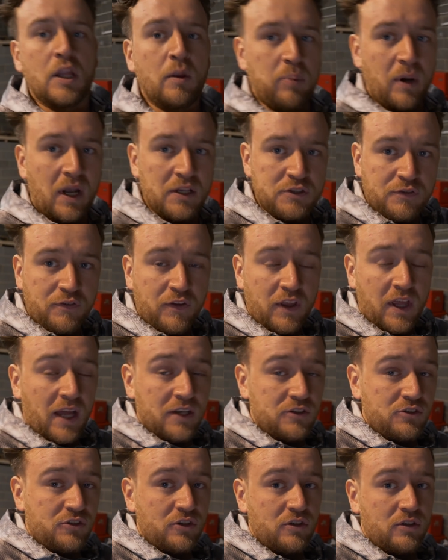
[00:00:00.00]
The plans for the
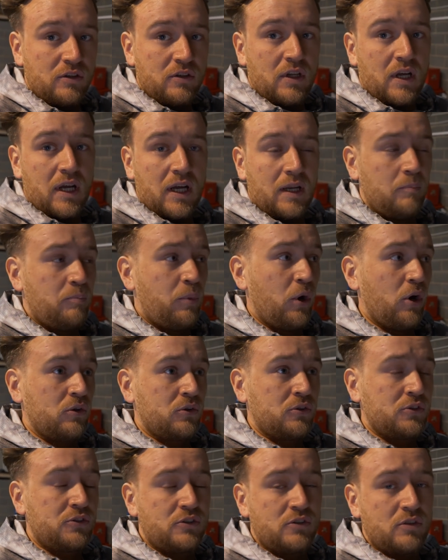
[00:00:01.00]
engine and
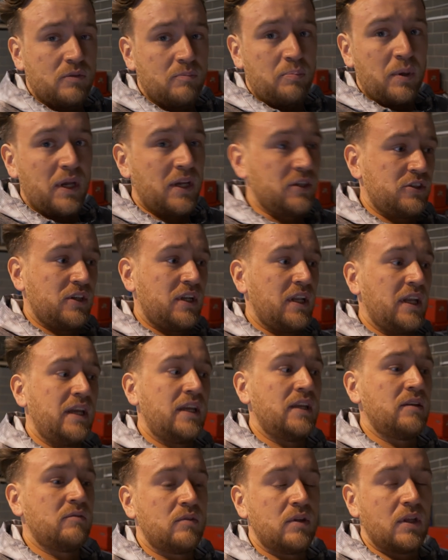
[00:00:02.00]
box,
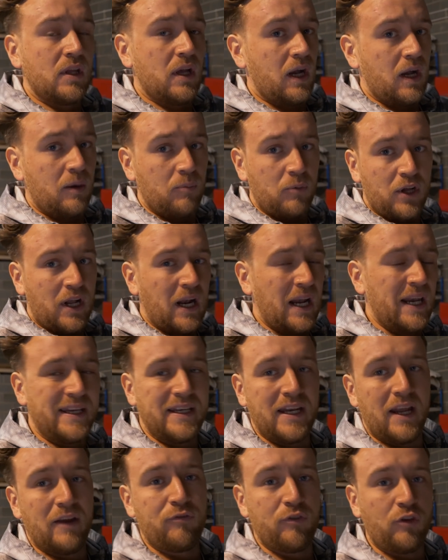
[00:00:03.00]
basically I'm going to
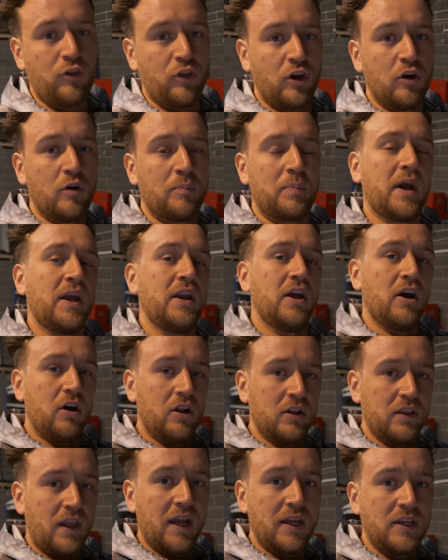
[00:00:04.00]
clean everything up, get it
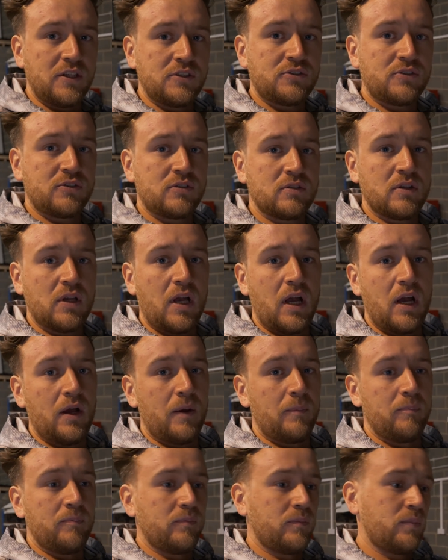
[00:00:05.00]
all nice.
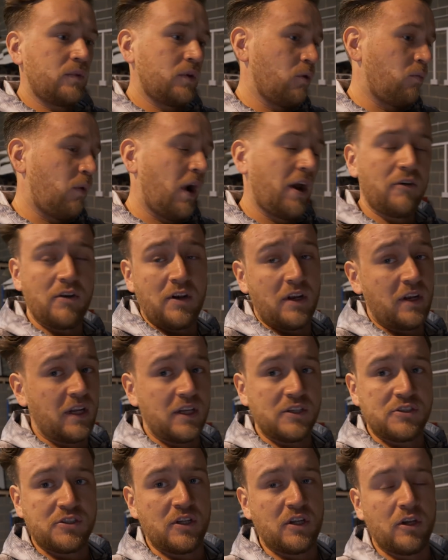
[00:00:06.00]
The wiring and
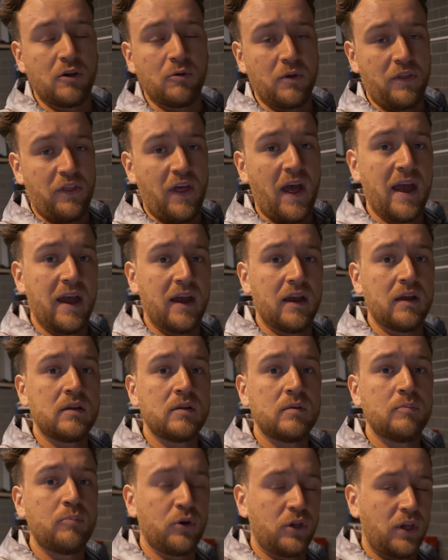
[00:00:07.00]
ECU are there,
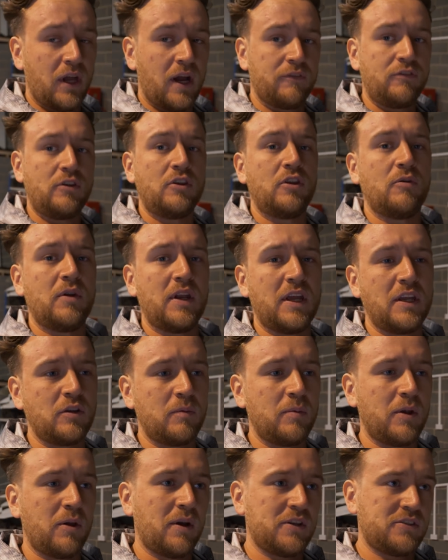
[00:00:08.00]
but you have to do an
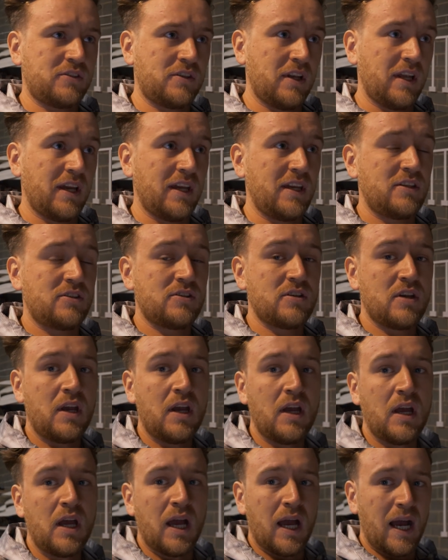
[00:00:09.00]
EWS delete.
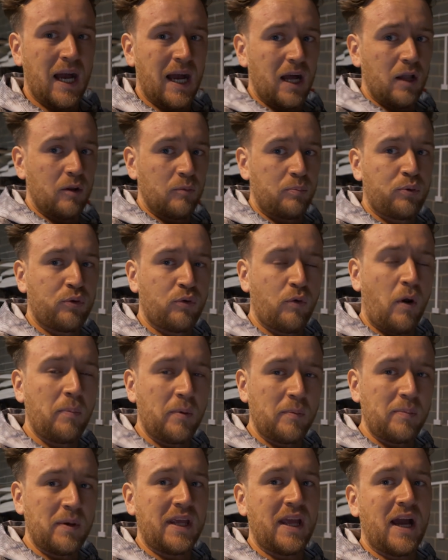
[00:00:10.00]
I'll
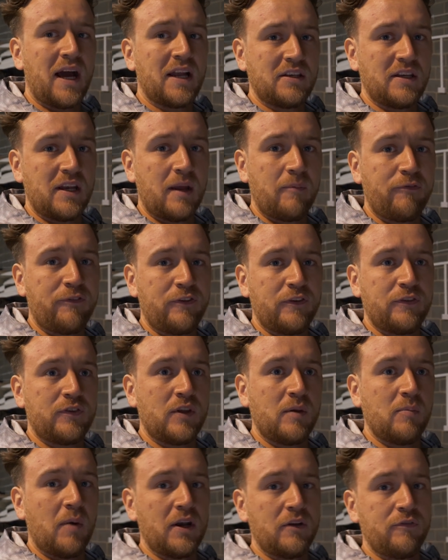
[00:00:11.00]
probably add an
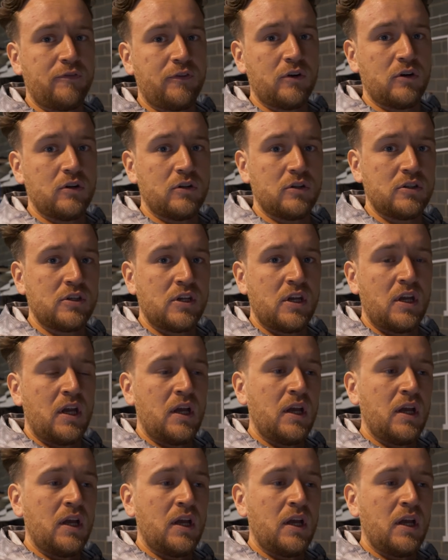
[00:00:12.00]
M50 manifold